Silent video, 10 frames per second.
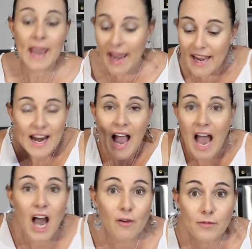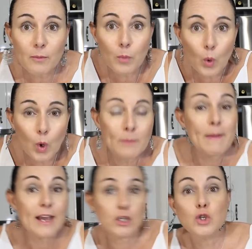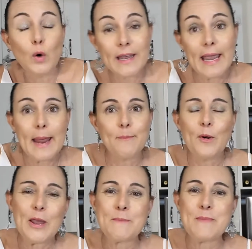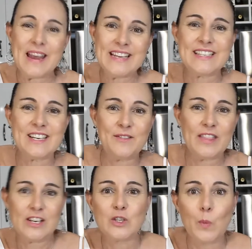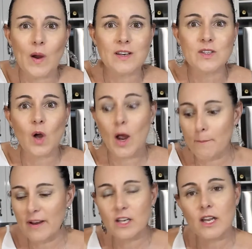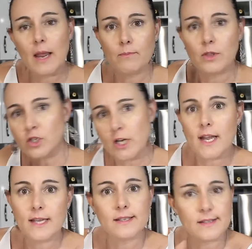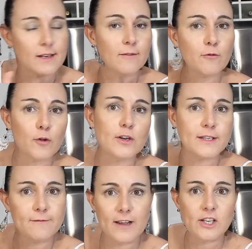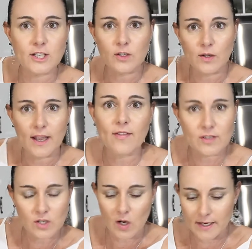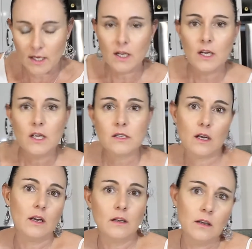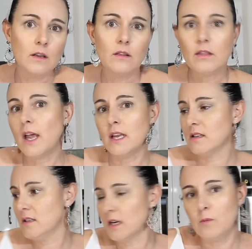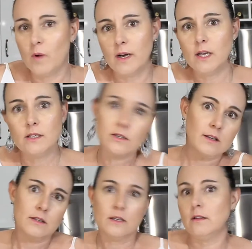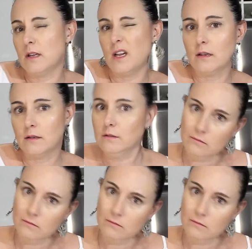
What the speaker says: can half the board. Make sure you keep all your meats and everything to one side, but keep the cheeses and the fruits and veggies on the other side. So they can sit at one end, you can sit on the other.